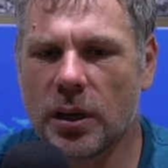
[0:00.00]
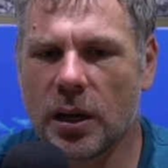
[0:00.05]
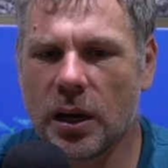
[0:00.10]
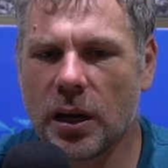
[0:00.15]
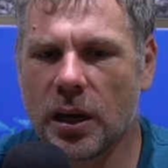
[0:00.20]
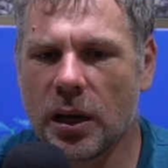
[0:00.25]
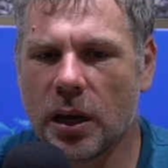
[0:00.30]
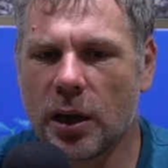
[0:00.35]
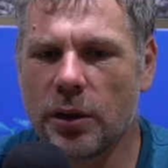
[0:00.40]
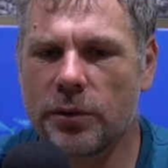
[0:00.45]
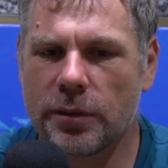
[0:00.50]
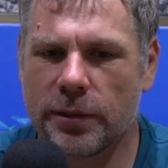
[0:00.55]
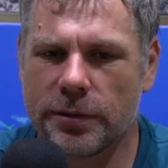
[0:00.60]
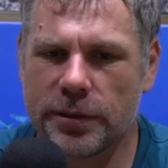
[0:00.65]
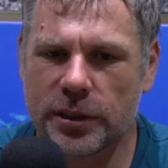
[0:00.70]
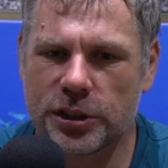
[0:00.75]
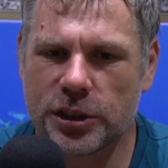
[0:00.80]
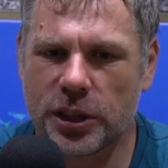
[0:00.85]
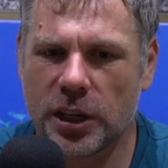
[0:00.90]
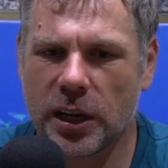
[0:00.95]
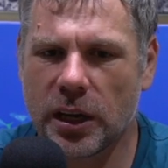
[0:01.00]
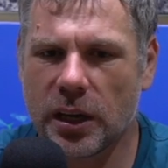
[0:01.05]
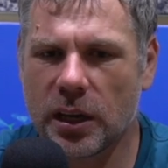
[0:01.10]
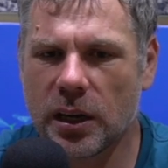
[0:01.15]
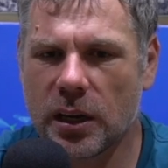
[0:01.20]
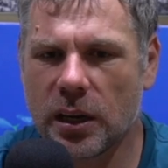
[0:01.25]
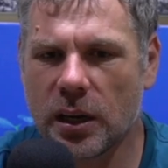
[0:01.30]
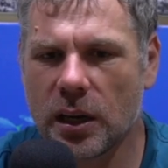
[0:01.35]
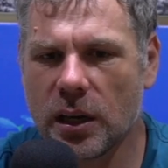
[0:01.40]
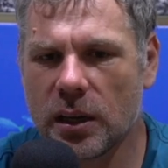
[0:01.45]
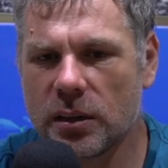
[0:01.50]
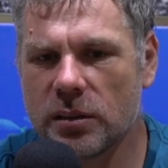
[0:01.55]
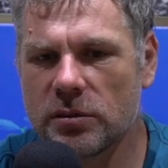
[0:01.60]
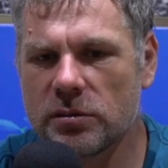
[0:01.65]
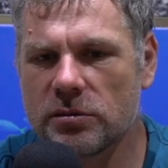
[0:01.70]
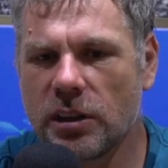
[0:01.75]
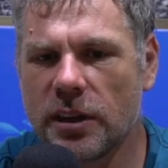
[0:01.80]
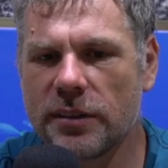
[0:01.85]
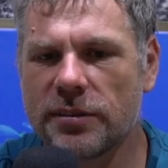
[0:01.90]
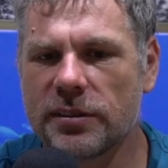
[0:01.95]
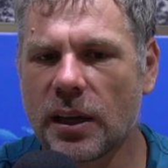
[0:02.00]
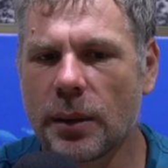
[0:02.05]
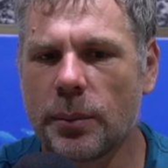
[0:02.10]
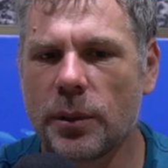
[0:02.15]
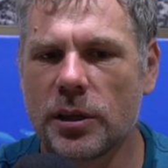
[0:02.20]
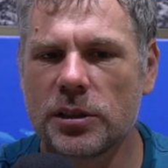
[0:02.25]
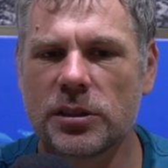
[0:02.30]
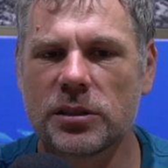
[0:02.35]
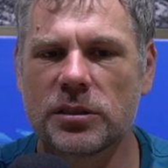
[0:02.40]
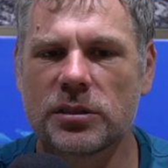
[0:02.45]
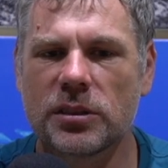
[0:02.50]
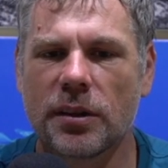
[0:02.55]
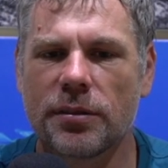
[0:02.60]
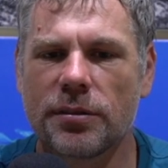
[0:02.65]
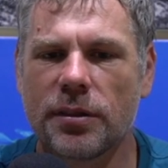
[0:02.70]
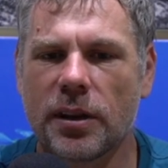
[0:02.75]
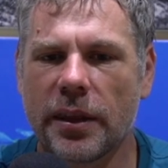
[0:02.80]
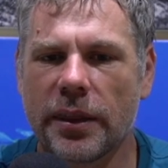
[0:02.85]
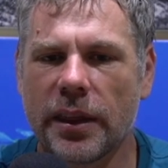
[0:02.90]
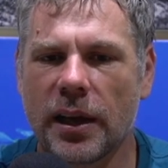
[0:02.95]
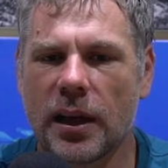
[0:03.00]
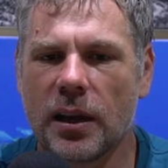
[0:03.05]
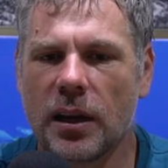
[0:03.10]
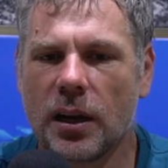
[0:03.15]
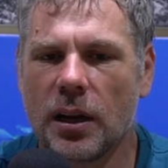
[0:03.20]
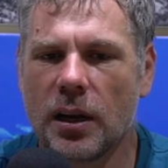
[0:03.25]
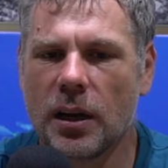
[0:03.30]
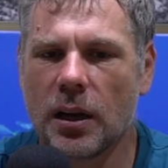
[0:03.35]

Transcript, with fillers: uh, overfishing and, and reef damage and stuff like that.